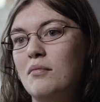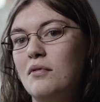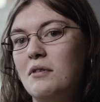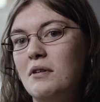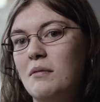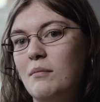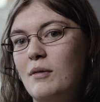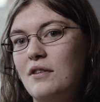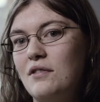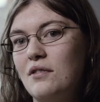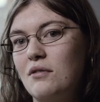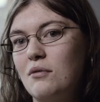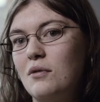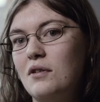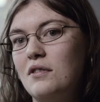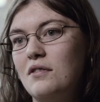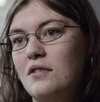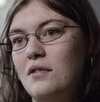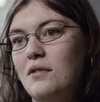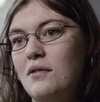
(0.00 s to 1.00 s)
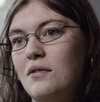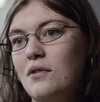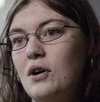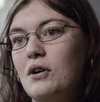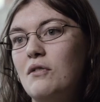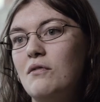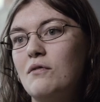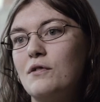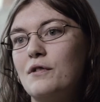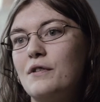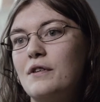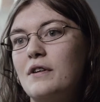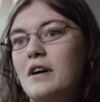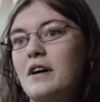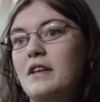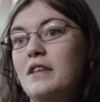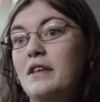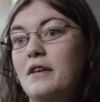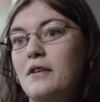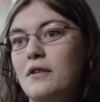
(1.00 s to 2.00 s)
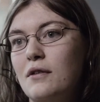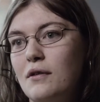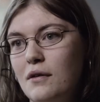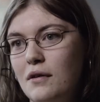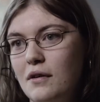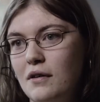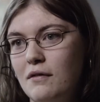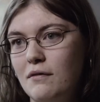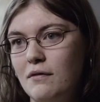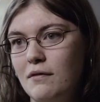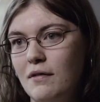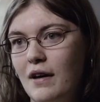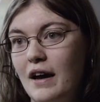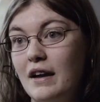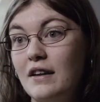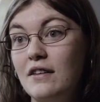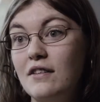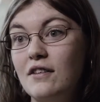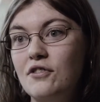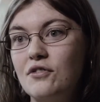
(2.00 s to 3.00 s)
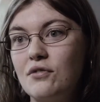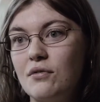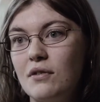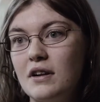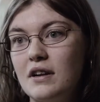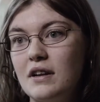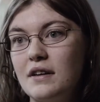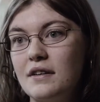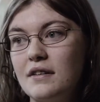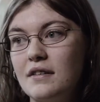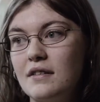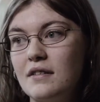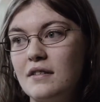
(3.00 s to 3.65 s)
pretty much squishes over a year of IT training